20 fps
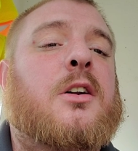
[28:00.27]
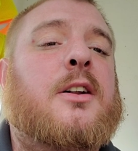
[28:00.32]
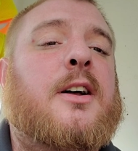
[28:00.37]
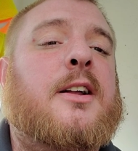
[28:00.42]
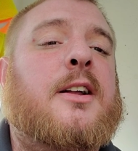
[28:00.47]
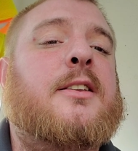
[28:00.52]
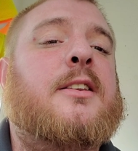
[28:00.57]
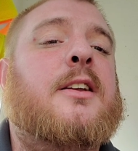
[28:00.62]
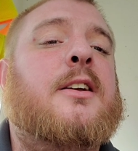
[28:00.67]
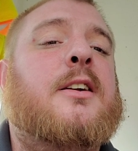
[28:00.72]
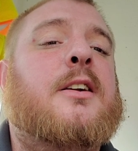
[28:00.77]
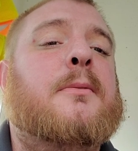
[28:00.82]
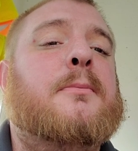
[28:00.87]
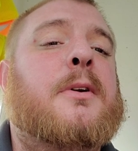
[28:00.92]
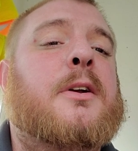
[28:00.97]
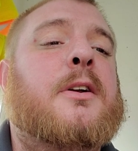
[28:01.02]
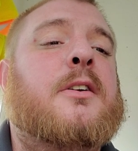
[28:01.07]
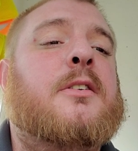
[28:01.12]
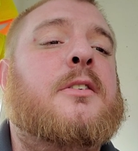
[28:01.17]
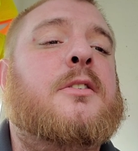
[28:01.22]
Nothing can
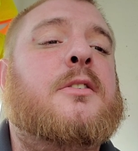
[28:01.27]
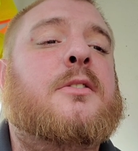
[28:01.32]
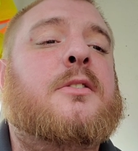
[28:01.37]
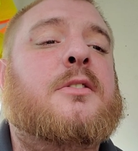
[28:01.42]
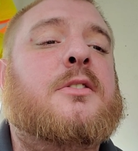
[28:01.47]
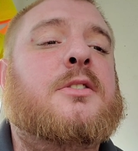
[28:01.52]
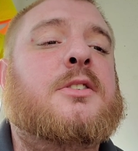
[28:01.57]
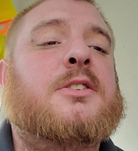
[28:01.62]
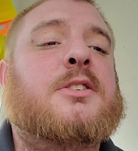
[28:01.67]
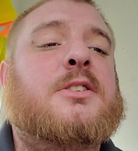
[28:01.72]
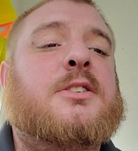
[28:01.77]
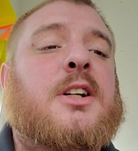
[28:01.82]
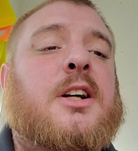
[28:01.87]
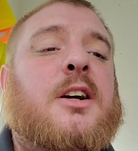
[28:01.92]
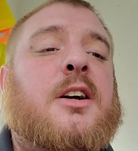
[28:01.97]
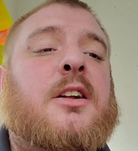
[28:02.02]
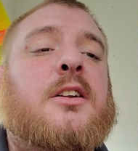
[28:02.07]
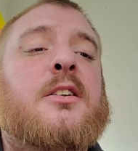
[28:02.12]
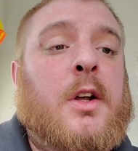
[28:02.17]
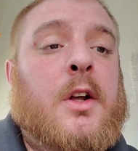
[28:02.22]
be
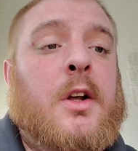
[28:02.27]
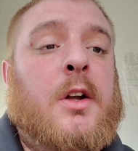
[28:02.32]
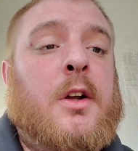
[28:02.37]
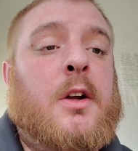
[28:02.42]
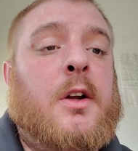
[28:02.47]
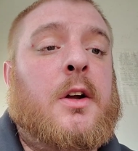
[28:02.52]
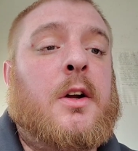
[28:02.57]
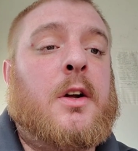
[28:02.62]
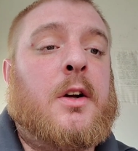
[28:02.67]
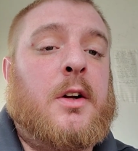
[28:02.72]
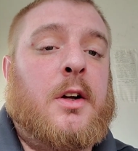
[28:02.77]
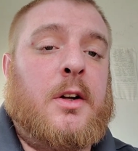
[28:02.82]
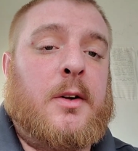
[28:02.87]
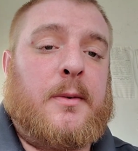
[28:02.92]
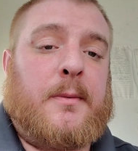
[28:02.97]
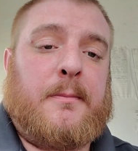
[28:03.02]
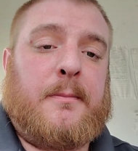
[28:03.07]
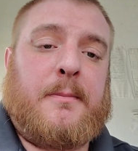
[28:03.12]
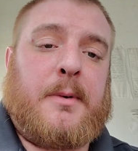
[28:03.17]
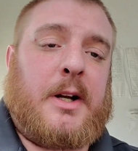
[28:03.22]

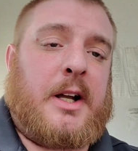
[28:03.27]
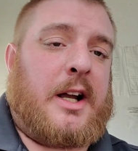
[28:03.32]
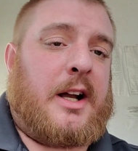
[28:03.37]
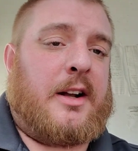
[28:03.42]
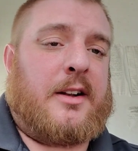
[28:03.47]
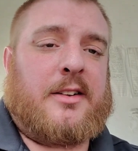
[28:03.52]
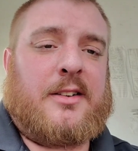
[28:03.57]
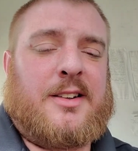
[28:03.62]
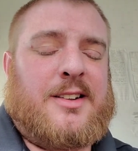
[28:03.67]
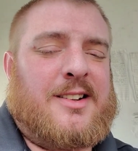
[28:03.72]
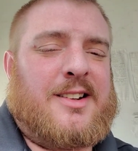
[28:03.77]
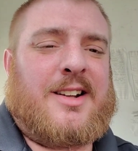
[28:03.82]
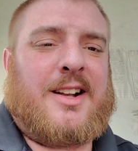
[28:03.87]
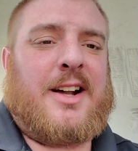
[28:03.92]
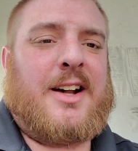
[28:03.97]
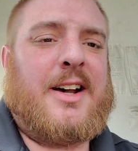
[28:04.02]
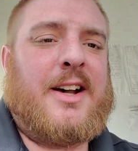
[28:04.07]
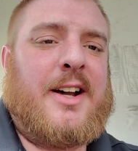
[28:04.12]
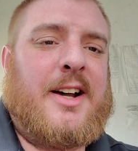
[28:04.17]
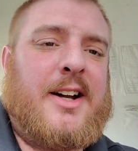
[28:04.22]
said. But
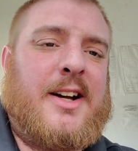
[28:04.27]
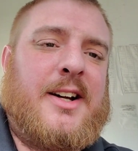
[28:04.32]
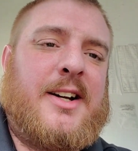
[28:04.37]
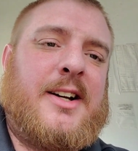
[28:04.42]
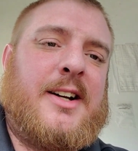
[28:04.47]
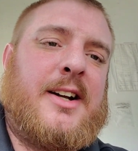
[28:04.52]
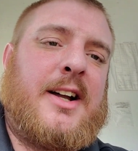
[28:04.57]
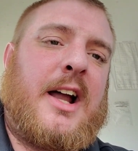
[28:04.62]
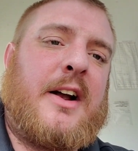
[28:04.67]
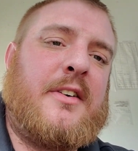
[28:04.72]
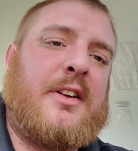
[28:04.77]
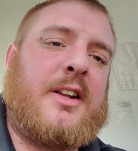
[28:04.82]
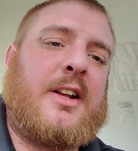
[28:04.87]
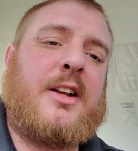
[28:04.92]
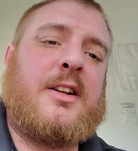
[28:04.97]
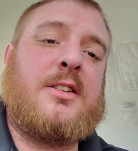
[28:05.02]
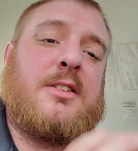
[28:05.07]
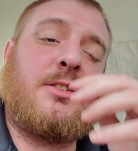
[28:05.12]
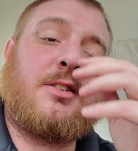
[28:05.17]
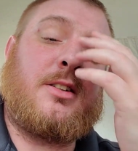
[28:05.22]
yeah, everything
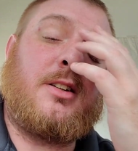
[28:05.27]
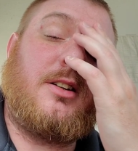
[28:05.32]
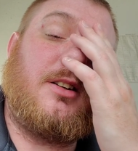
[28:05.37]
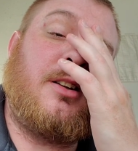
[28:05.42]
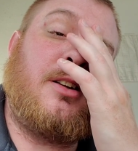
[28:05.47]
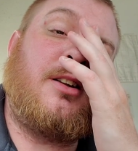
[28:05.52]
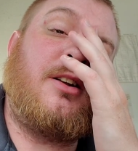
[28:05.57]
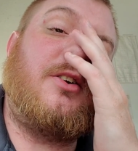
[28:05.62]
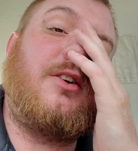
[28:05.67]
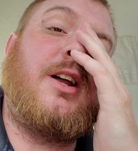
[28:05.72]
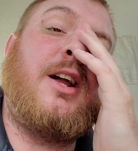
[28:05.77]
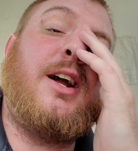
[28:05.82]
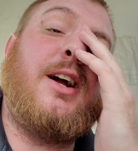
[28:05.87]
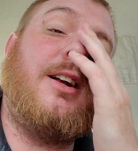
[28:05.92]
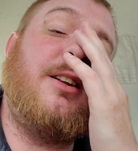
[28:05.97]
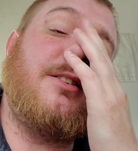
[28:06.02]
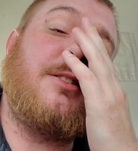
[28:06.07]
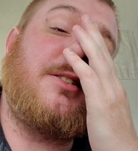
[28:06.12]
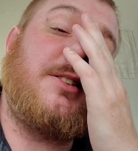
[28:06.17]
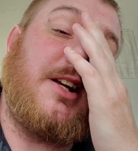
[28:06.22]
is. You
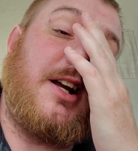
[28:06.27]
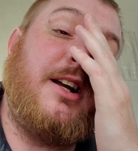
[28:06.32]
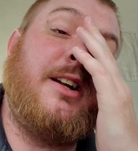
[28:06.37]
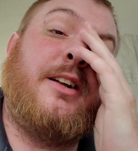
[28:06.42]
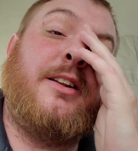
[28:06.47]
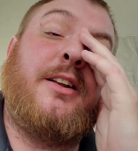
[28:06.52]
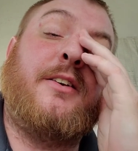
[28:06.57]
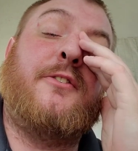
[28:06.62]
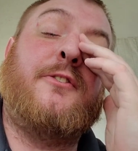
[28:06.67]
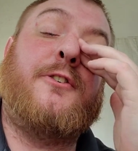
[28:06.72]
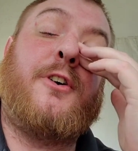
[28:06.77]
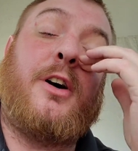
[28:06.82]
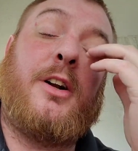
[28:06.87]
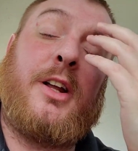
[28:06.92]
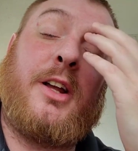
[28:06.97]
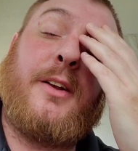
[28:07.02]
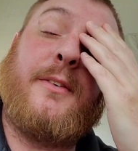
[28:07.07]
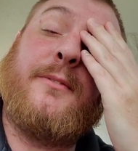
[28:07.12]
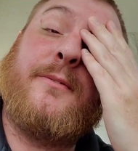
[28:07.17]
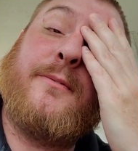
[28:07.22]
can't say anything
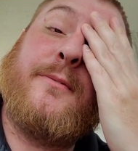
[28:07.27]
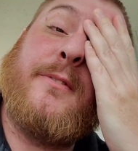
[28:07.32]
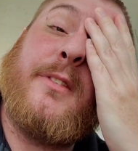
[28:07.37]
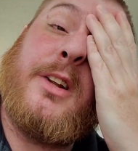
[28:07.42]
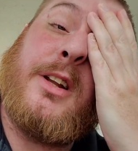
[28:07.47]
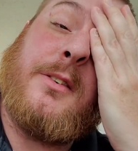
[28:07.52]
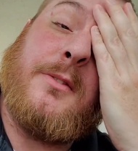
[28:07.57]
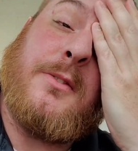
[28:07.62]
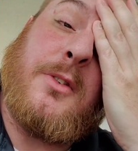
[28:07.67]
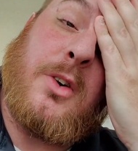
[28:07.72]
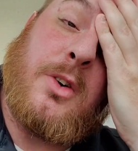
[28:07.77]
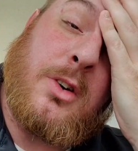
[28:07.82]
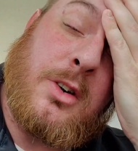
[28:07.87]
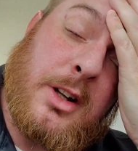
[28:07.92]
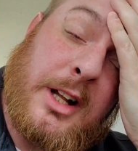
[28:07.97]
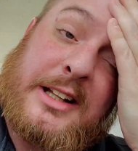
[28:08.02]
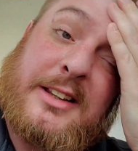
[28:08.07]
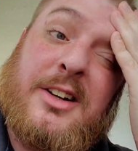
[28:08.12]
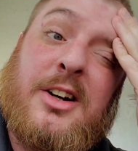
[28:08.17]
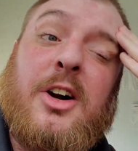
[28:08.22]
funny anymore.
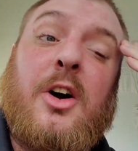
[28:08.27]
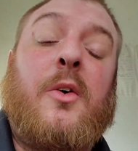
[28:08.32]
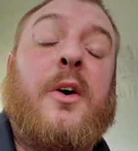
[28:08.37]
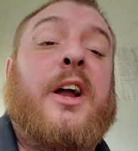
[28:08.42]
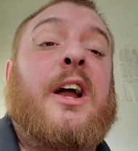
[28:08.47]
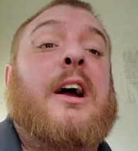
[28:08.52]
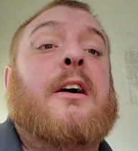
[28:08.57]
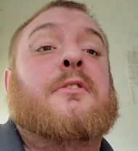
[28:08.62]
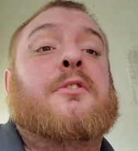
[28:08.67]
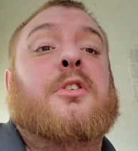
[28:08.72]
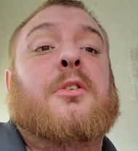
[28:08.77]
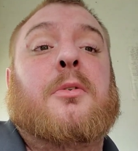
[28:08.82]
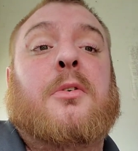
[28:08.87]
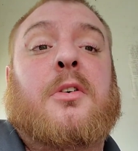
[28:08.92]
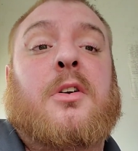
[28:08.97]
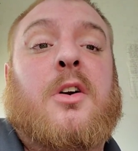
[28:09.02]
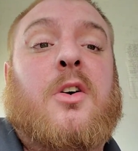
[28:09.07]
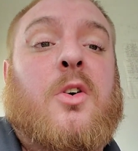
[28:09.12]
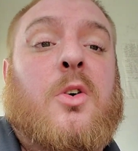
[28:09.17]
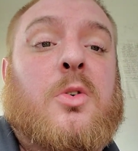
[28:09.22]
Like they're going
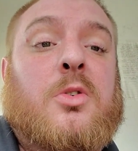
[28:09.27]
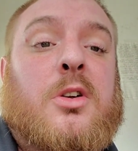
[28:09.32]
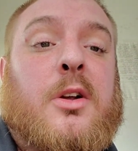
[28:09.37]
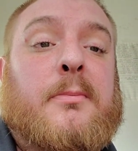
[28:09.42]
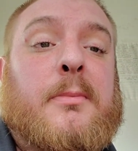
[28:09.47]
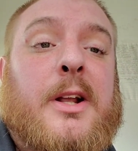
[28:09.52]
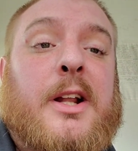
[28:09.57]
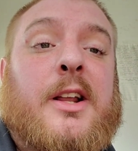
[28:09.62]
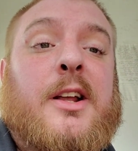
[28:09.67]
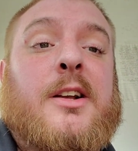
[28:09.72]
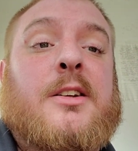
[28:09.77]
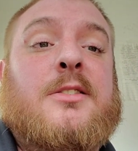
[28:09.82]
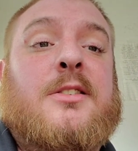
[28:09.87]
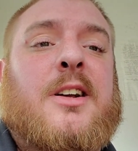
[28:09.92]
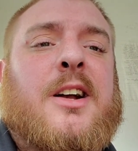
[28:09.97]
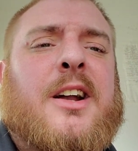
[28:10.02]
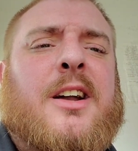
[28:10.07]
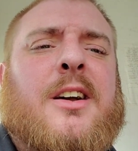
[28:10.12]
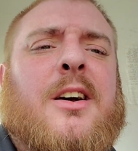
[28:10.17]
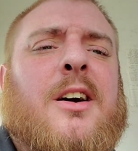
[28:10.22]
after old comedians
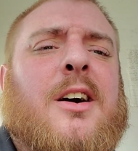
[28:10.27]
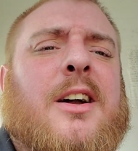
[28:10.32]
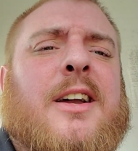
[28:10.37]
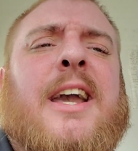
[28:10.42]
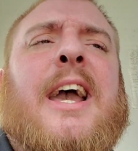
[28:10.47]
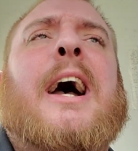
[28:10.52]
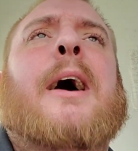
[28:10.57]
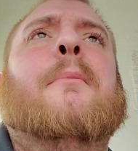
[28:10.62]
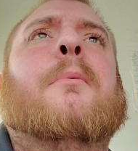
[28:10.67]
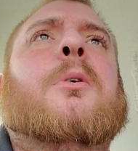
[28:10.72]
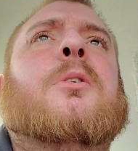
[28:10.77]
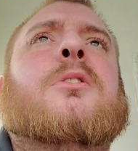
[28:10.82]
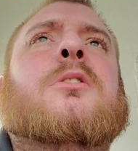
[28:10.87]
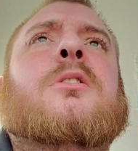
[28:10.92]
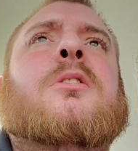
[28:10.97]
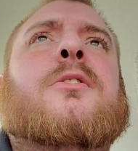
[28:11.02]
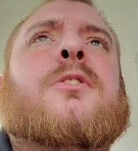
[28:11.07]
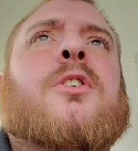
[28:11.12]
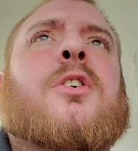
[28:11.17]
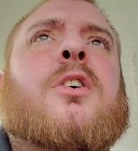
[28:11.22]
like uh, Kimmel
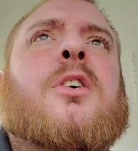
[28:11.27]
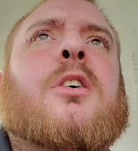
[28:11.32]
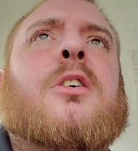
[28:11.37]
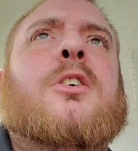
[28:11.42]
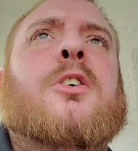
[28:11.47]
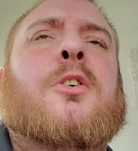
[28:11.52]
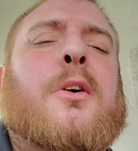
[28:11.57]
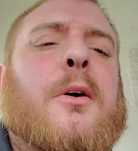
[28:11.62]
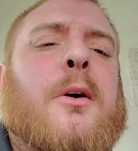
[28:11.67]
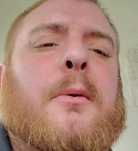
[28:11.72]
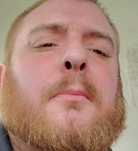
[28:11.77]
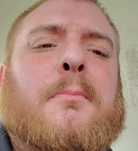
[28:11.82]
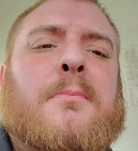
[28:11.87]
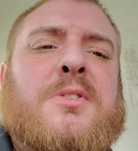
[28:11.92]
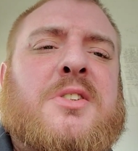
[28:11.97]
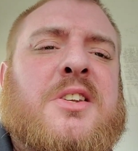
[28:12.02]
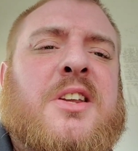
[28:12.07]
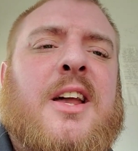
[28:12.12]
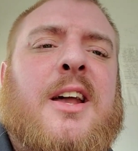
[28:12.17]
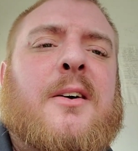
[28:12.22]
for doing a
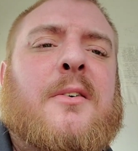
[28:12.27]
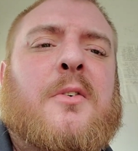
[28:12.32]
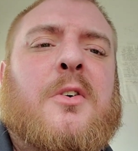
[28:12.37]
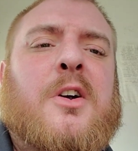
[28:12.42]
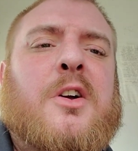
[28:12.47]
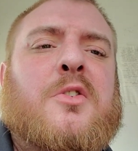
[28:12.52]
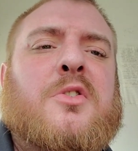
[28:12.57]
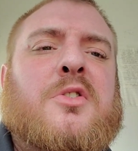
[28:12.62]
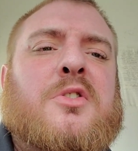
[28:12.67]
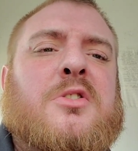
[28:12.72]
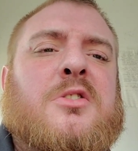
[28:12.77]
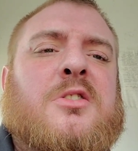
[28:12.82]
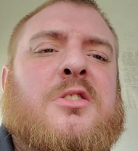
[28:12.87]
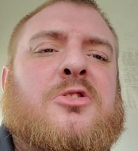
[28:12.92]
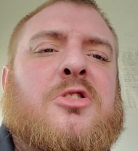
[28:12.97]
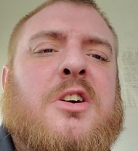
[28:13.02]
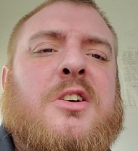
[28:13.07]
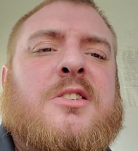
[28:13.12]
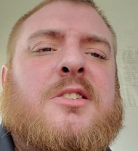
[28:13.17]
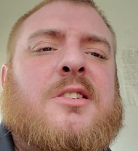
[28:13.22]
skit where he was
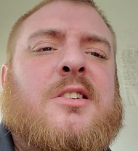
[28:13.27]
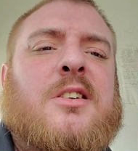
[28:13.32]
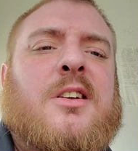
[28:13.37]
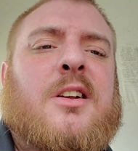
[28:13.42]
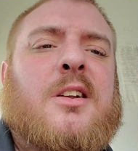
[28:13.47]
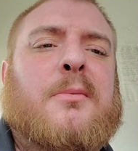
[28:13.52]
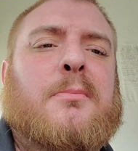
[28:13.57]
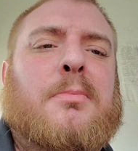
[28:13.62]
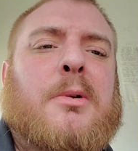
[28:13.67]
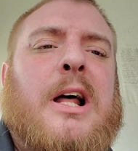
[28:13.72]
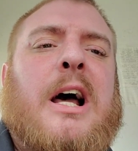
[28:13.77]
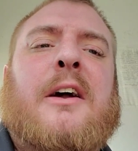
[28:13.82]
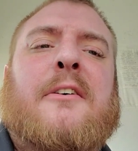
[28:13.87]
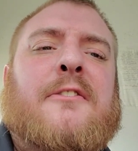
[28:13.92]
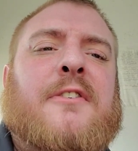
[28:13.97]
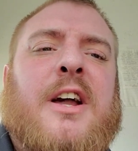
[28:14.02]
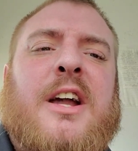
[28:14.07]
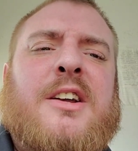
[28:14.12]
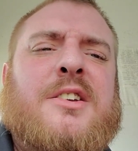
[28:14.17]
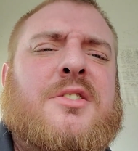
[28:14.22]
dressed in
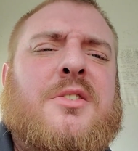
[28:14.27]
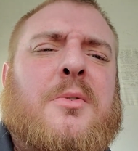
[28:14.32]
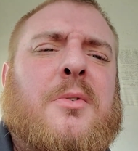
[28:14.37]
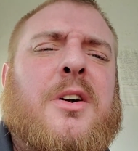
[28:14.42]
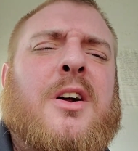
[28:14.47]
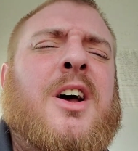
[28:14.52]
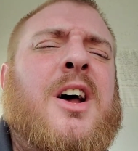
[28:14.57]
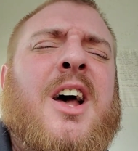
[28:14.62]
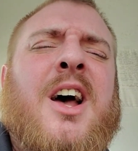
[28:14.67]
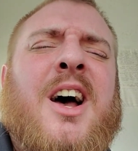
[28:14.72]
blackface or what.